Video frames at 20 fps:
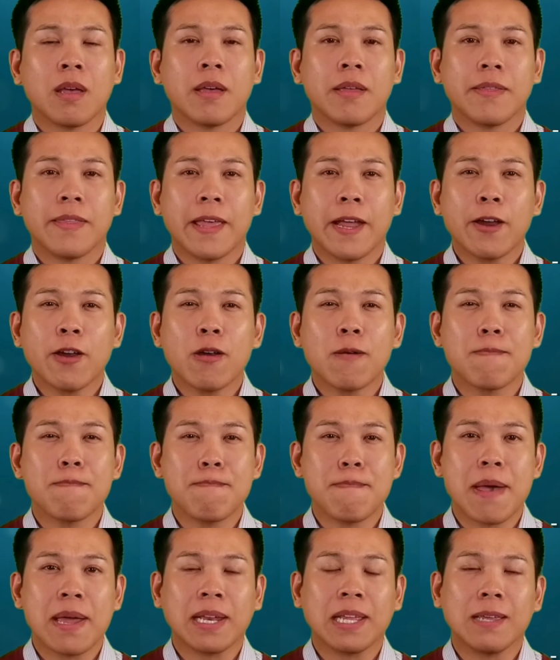There are
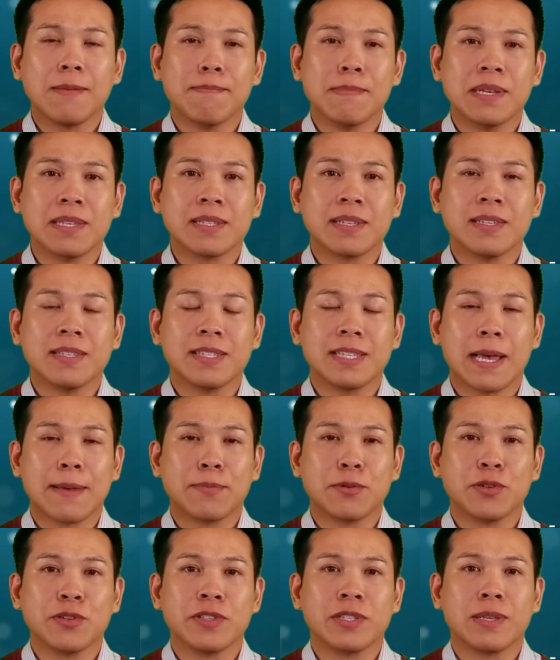many
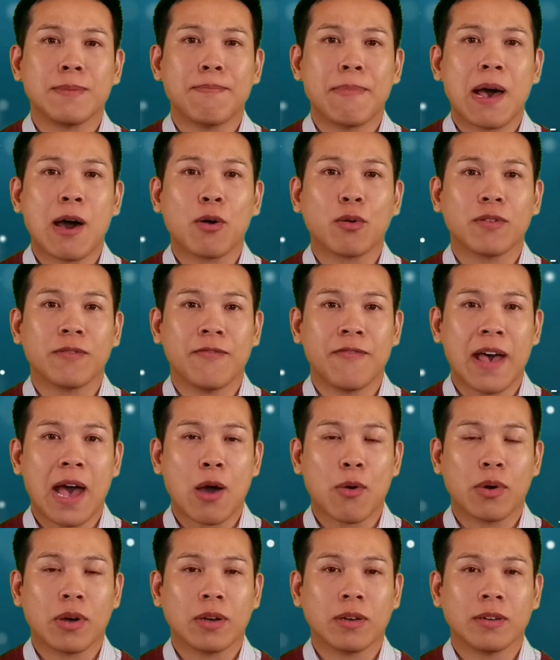misconceptions about
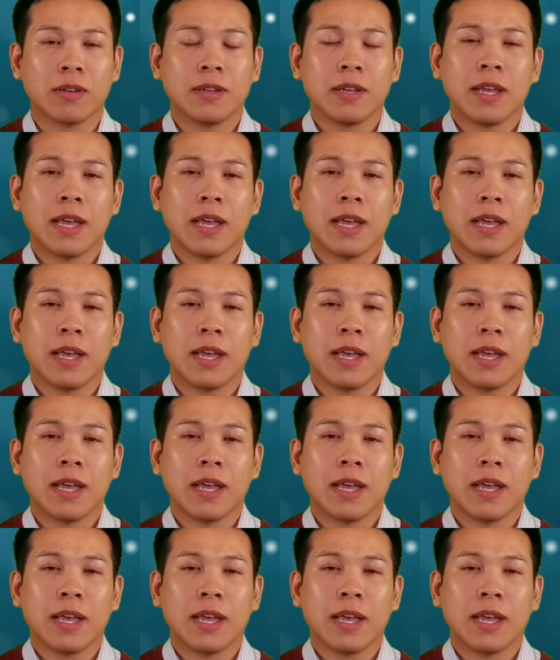VAWA,